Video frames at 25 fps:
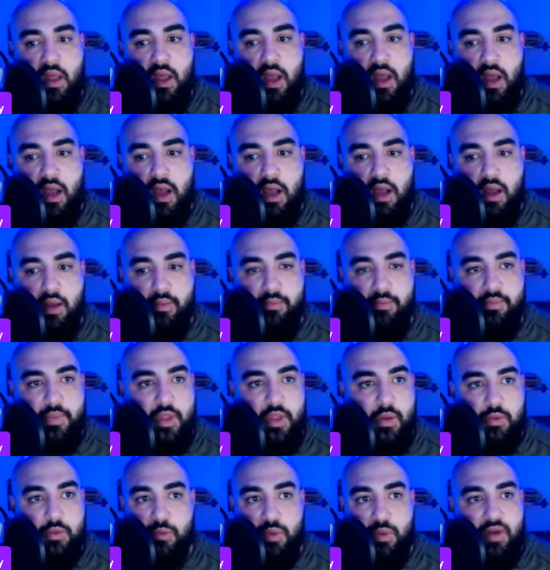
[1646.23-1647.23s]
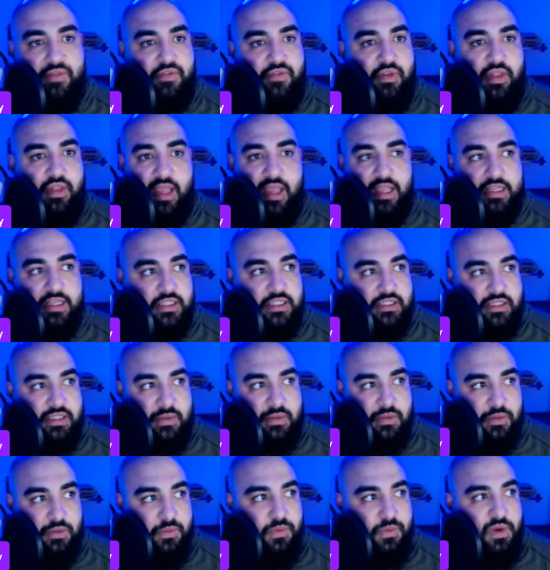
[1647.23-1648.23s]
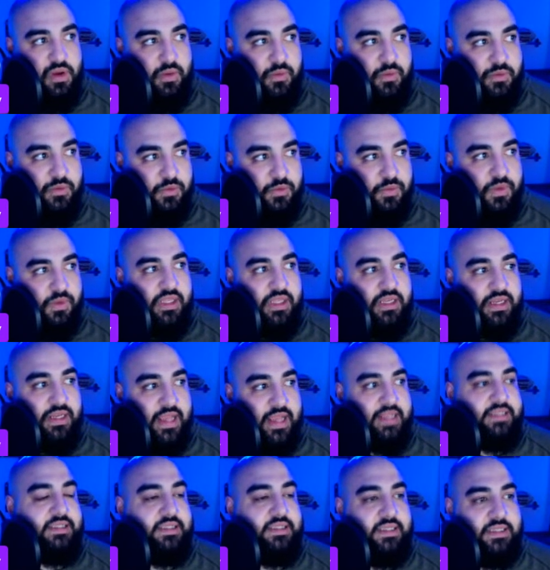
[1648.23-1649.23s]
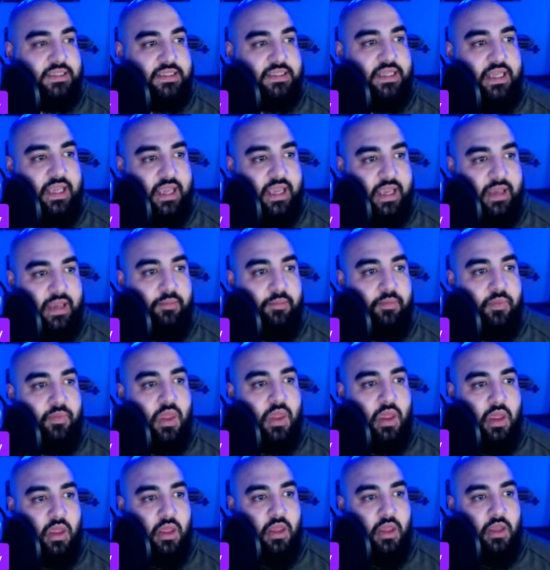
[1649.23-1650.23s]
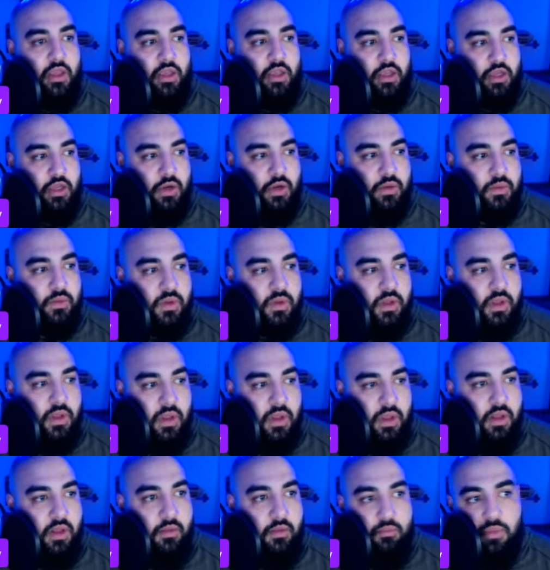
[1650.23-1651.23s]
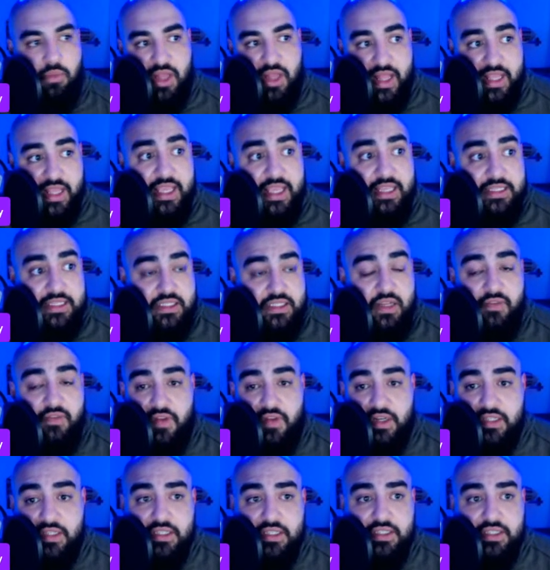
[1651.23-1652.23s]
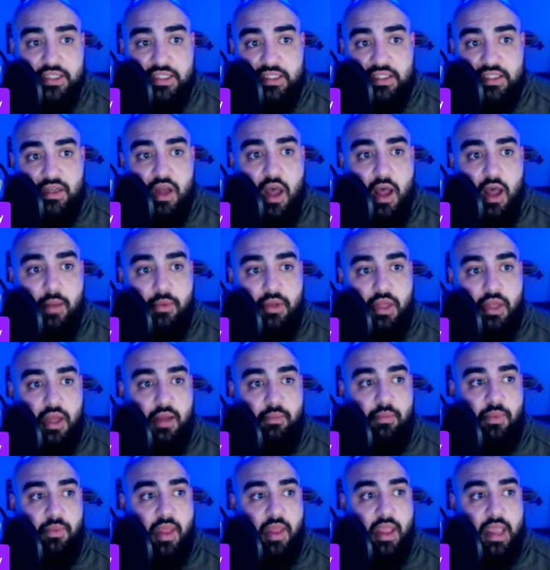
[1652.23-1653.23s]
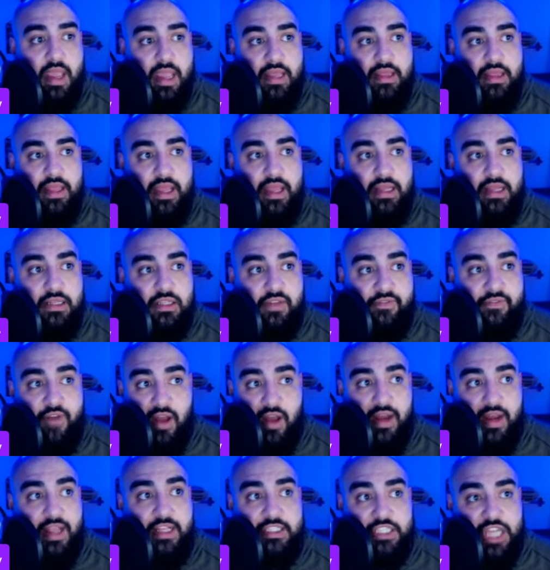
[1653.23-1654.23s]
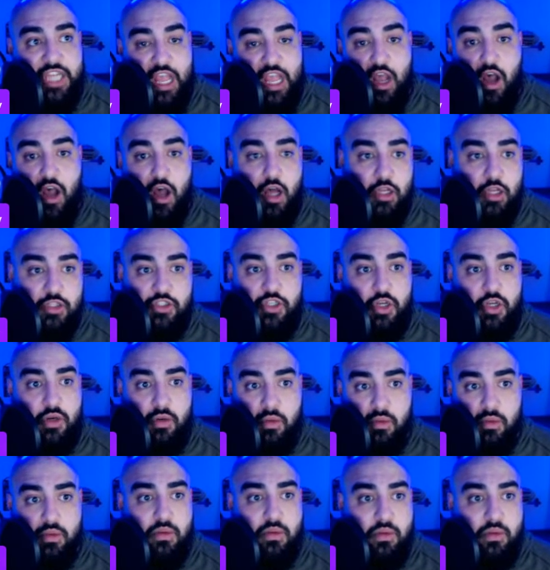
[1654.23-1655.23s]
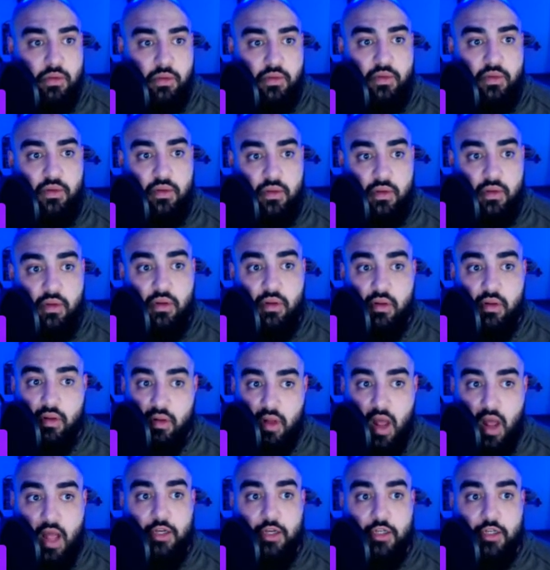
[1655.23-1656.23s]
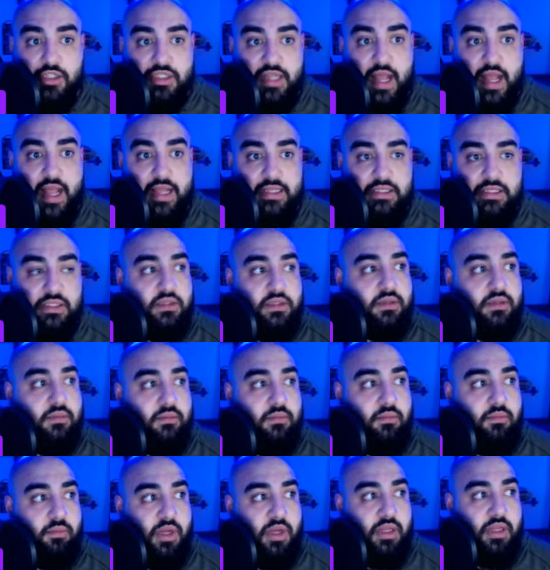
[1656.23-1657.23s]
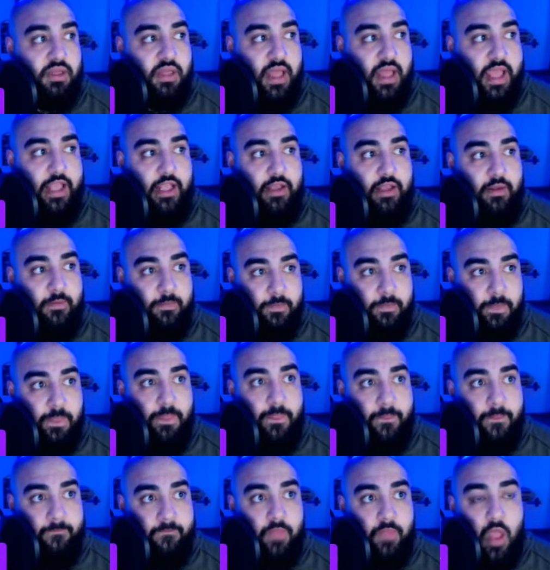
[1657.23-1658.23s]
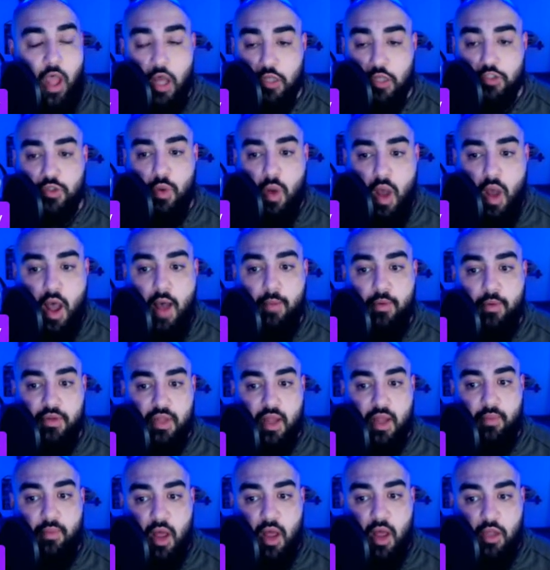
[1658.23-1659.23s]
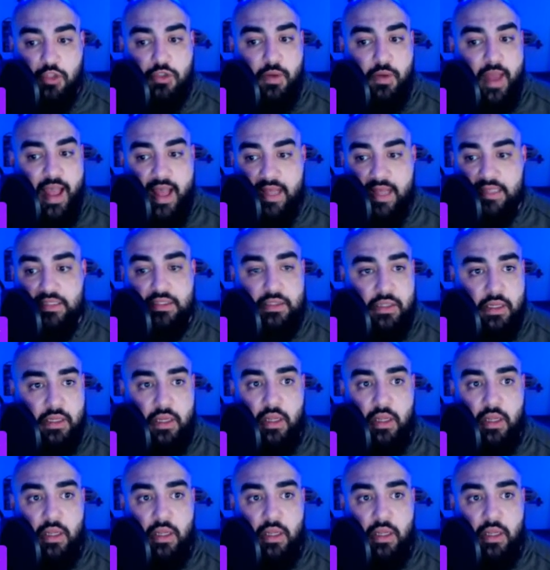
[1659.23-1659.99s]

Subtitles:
It was one for the ages. It was really nice to see him, but he still finished the season hobbled up. And then Devon Achane, also undersized, but also hobbled up, also has